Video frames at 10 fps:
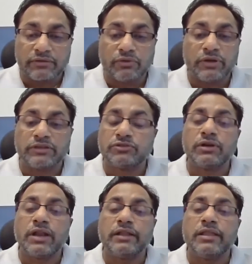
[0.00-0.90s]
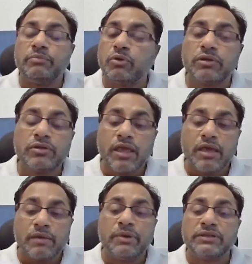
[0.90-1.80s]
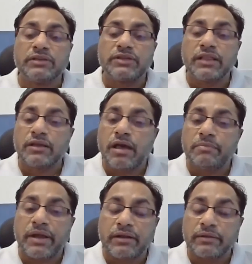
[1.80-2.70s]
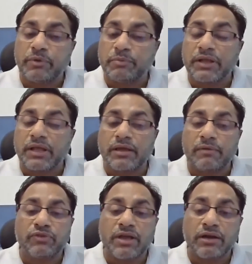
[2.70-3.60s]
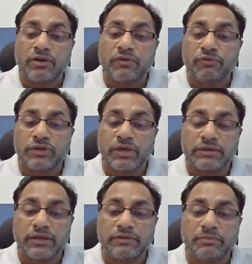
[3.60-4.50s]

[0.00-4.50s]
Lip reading: So it's not like that, because business can come and the people can come with 100 of use cases,